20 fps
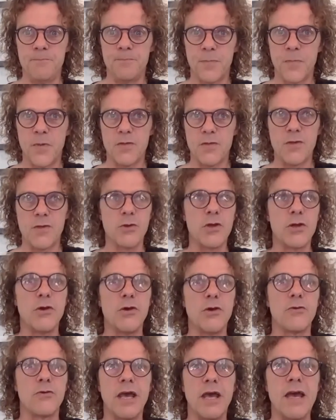So you
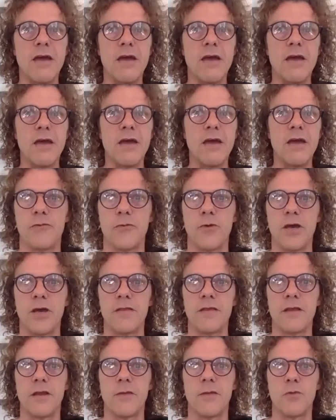don't ever have to
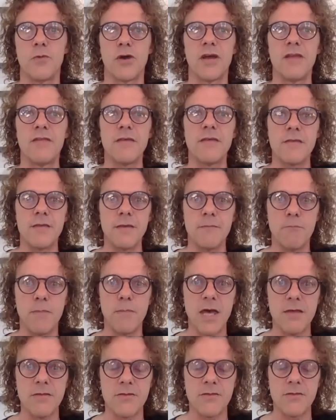wait anymore. And just
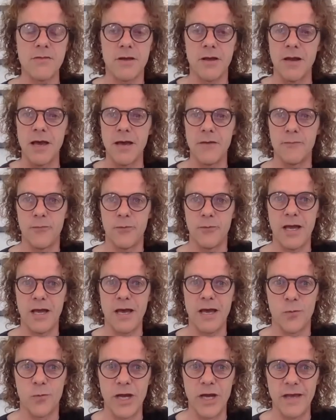imagine a life
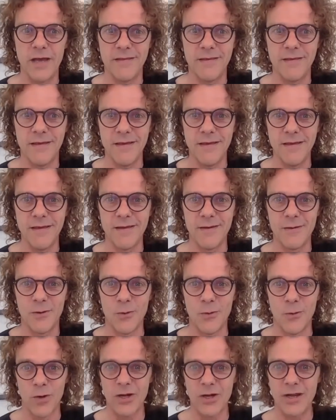without waiting
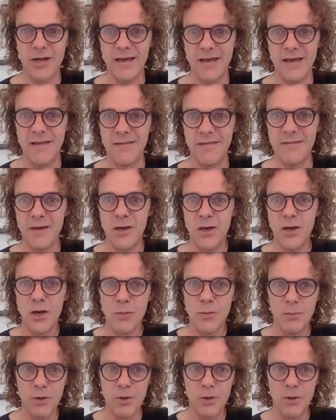on one hand,
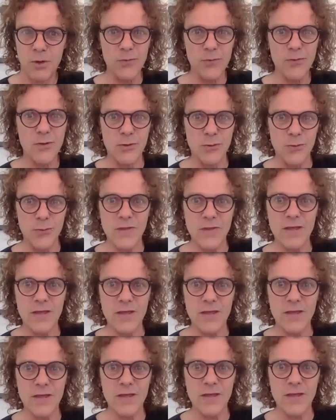but also using
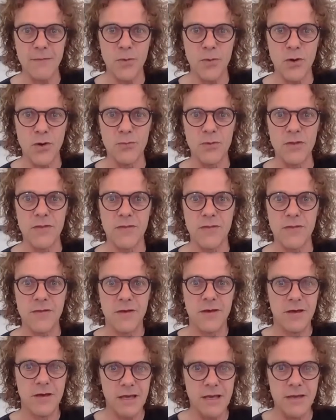the dead moments
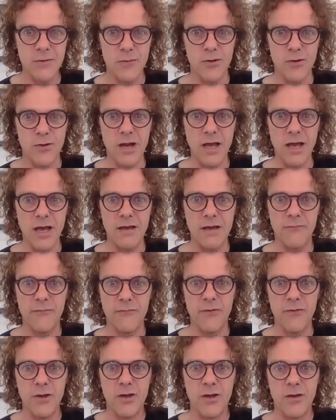in your life
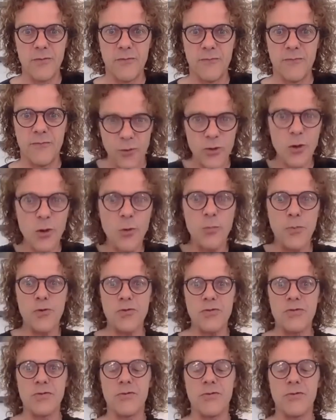for your
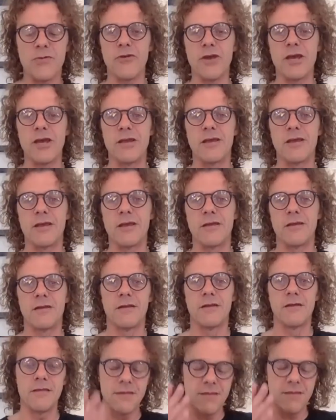personal training.
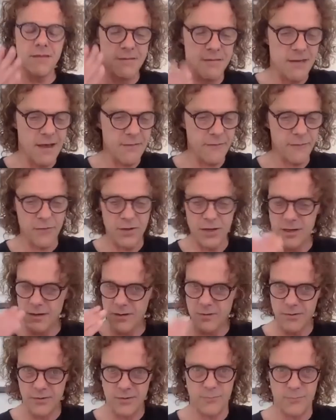This is definitely
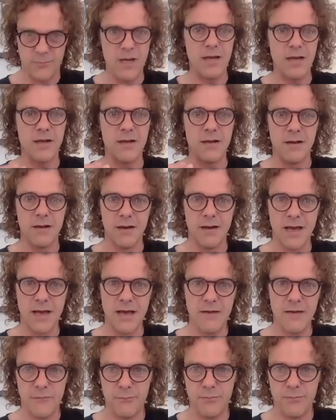going to make
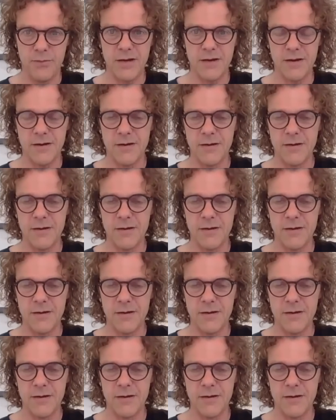life better.